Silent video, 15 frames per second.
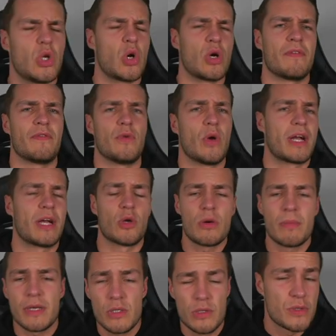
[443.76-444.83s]
Longview
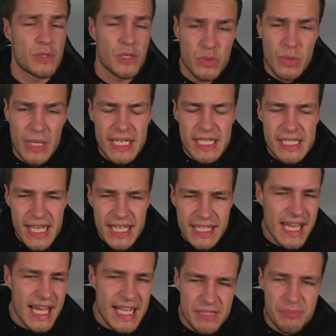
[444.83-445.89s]
Economics also tweeted saying
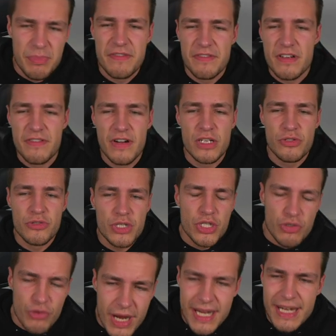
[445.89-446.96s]
the S&P 500
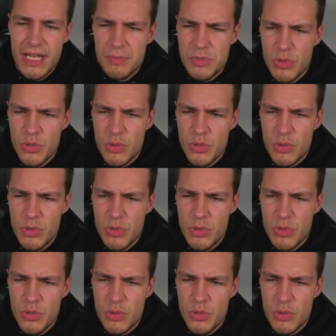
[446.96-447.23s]
traded up